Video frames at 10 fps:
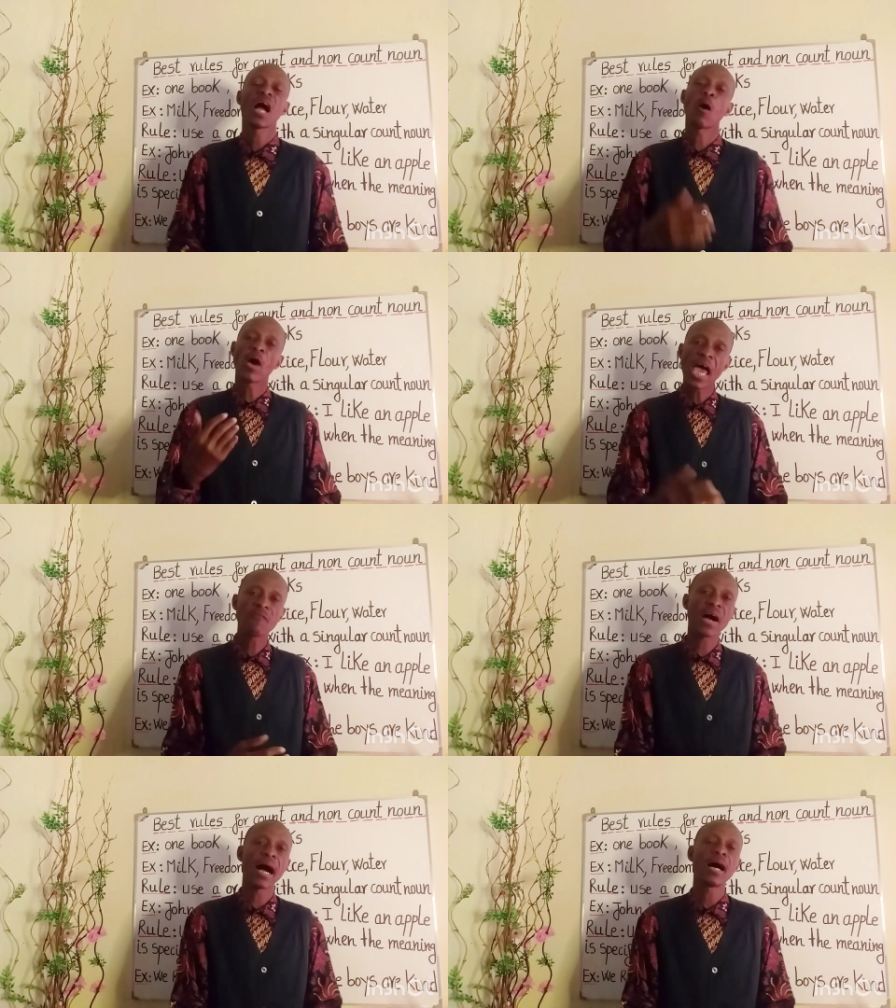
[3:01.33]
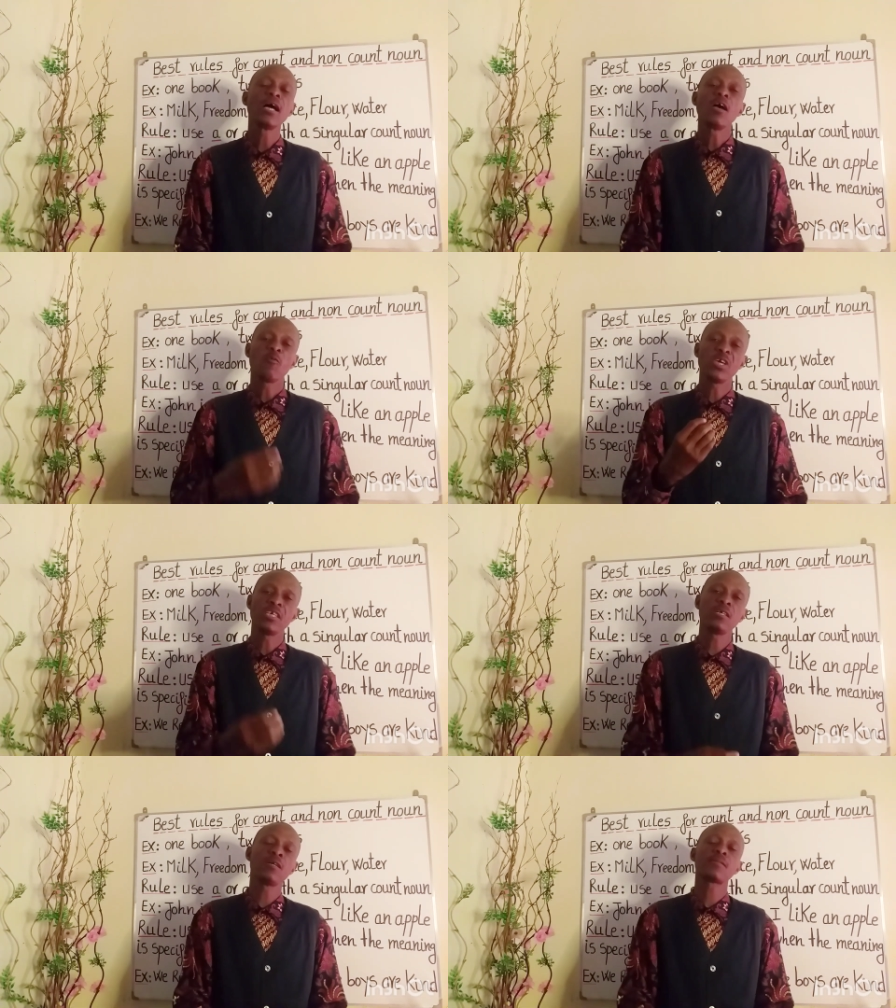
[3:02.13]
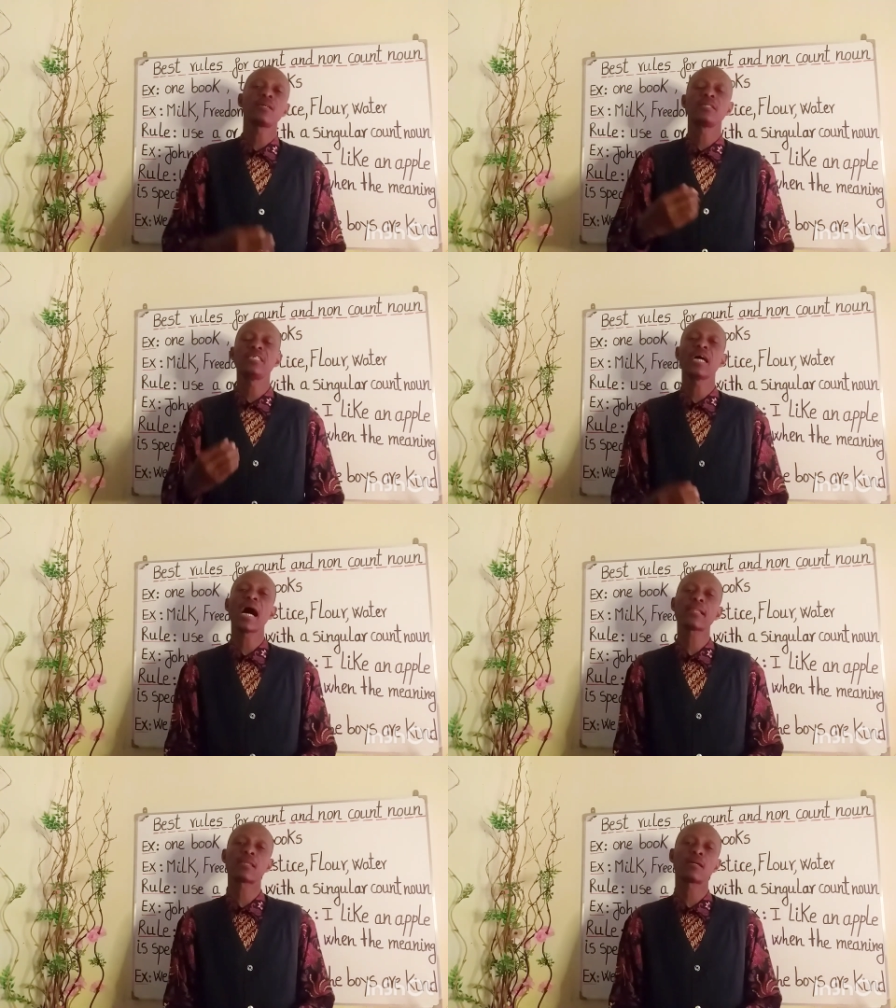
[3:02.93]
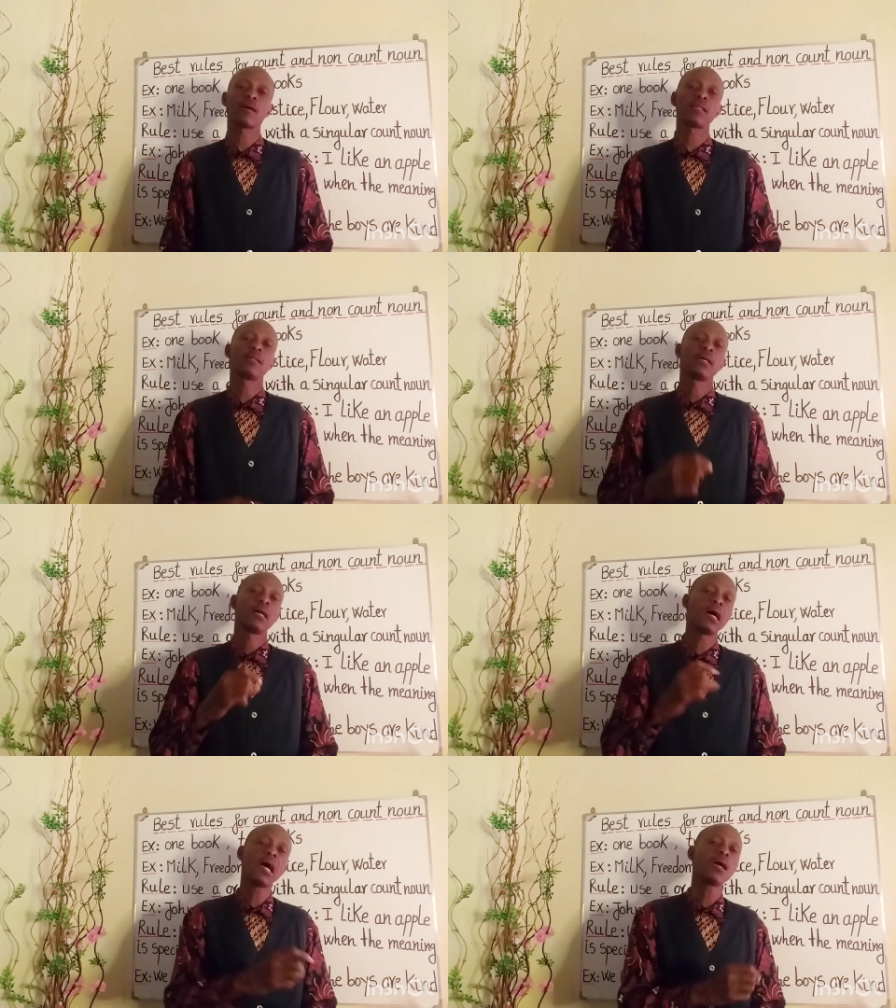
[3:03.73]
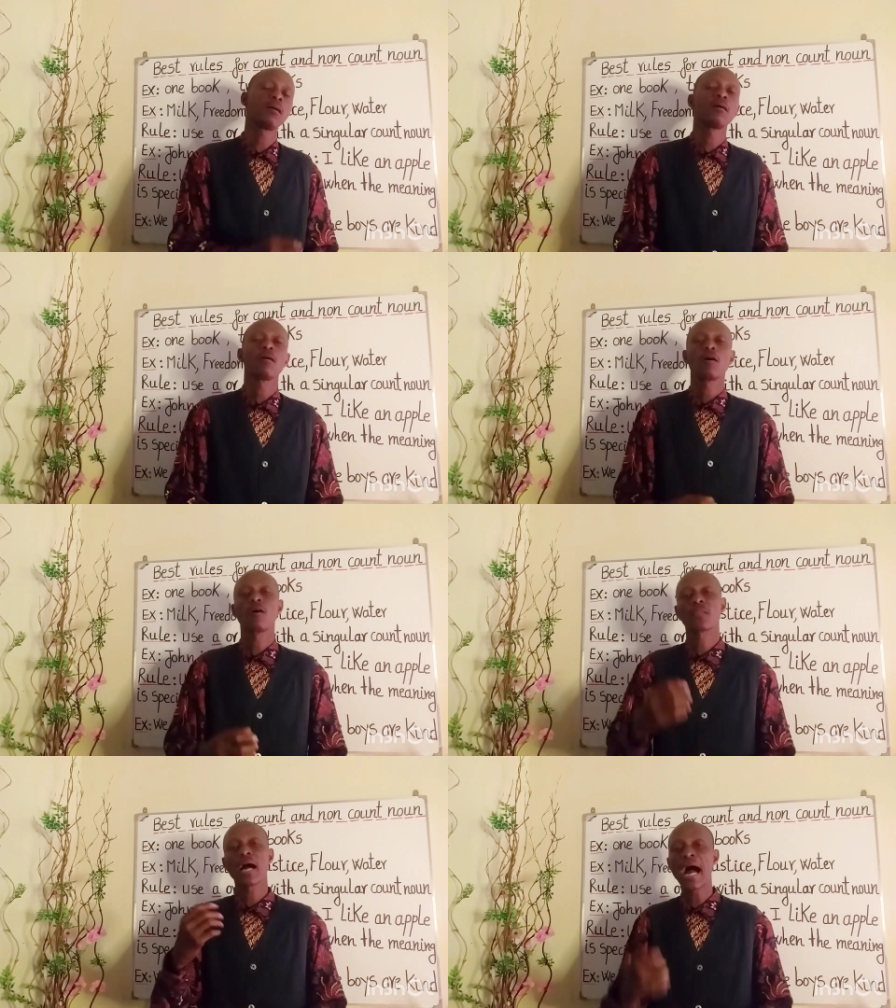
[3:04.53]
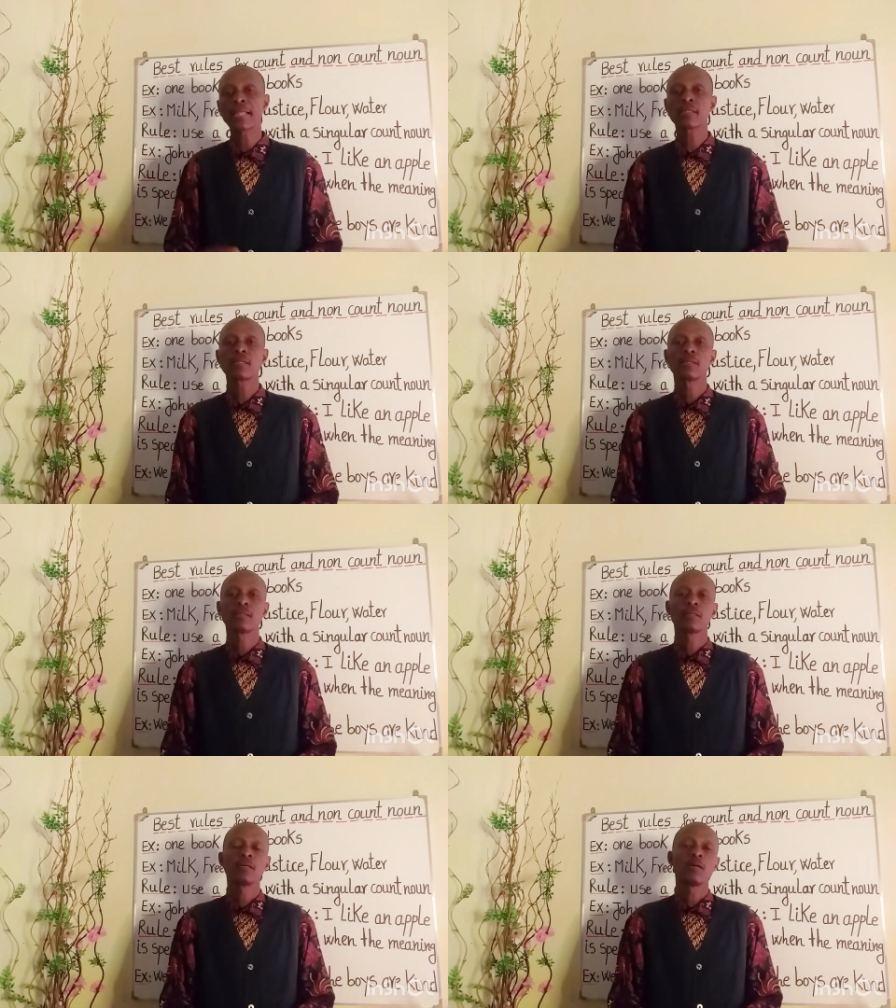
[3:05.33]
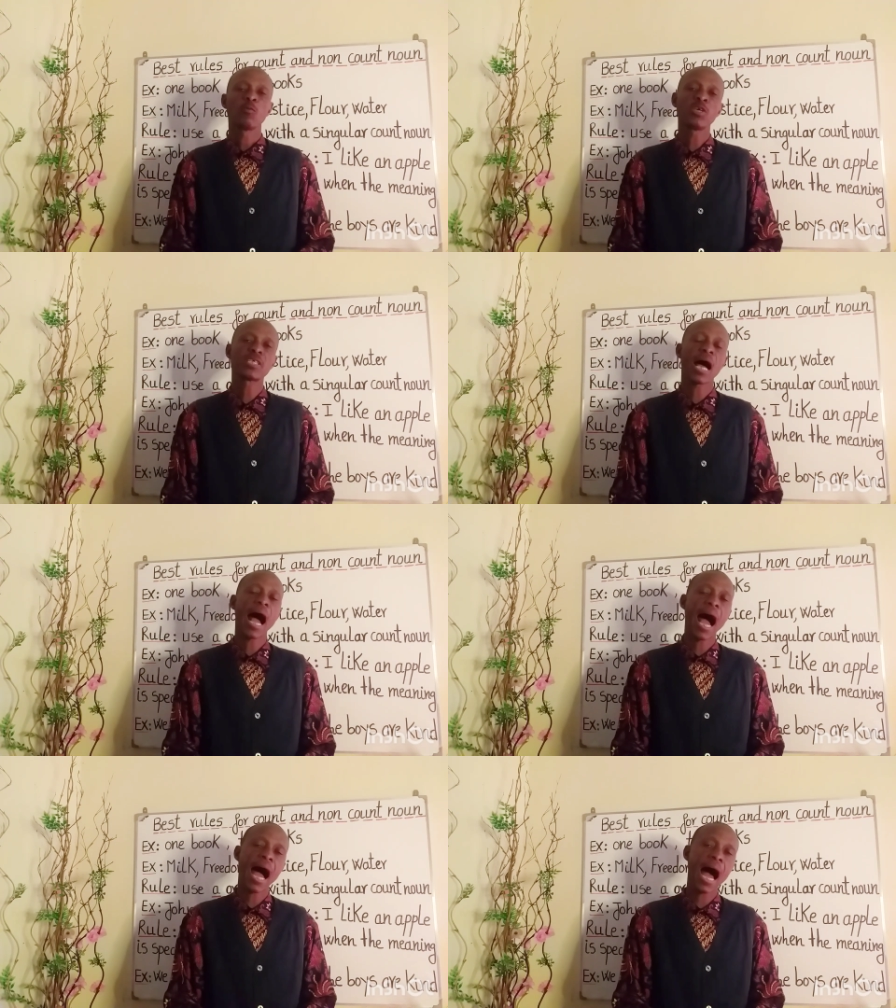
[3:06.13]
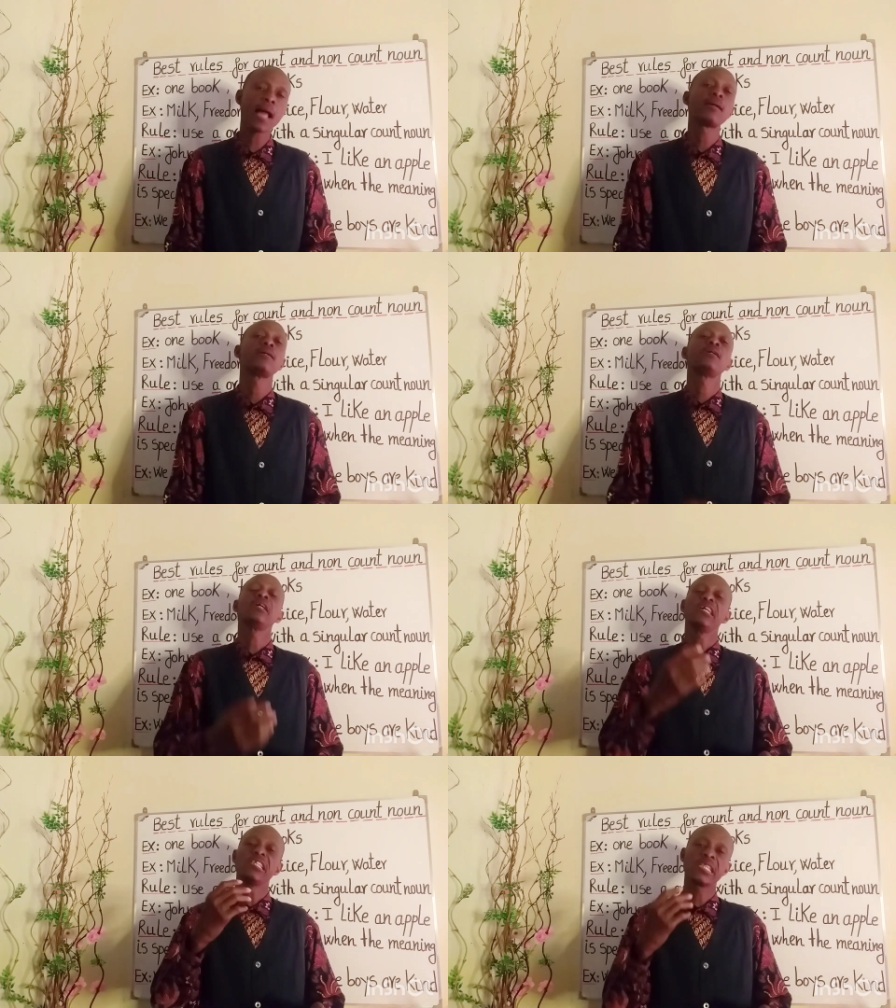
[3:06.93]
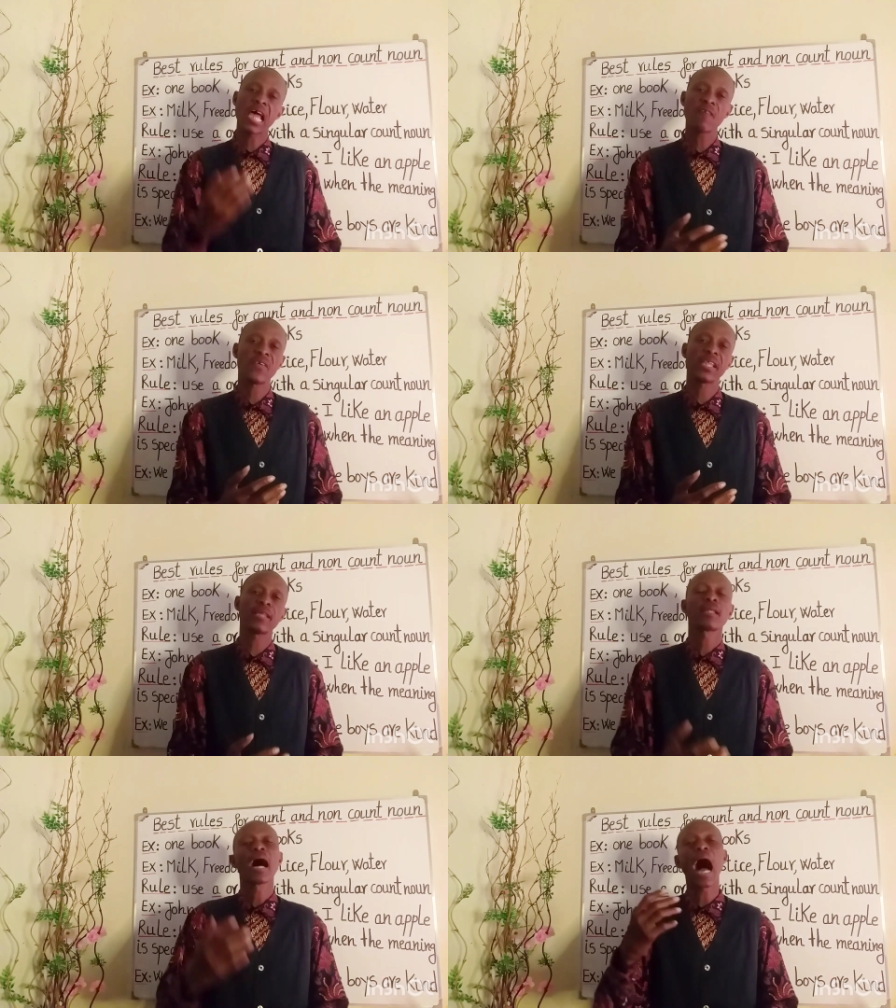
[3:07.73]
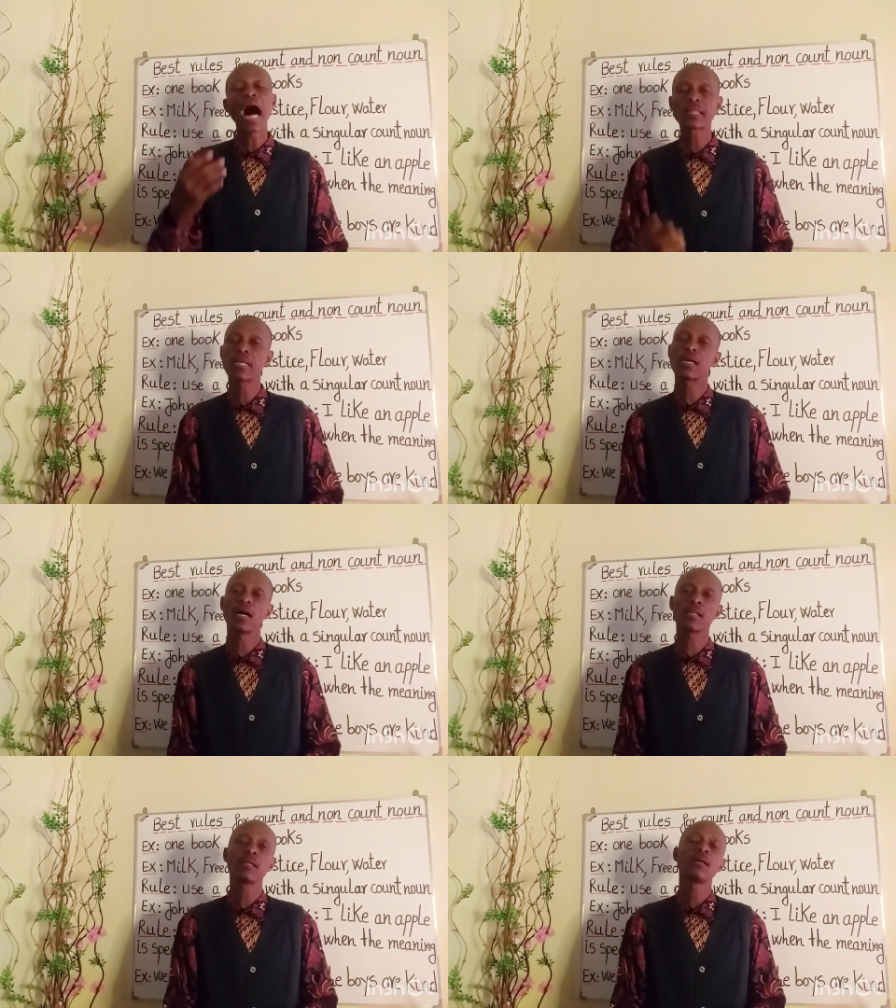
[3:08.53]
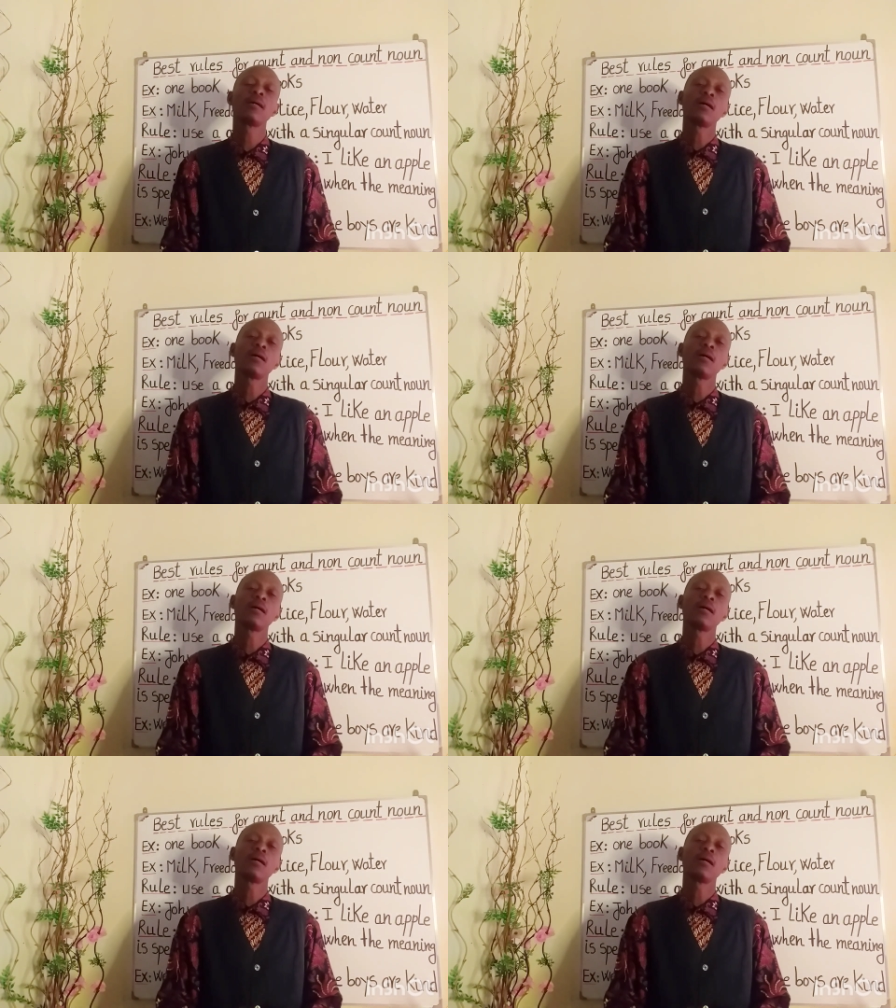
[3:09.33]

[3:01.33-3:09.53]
However, we use the article a eh or an, which are indefinite article,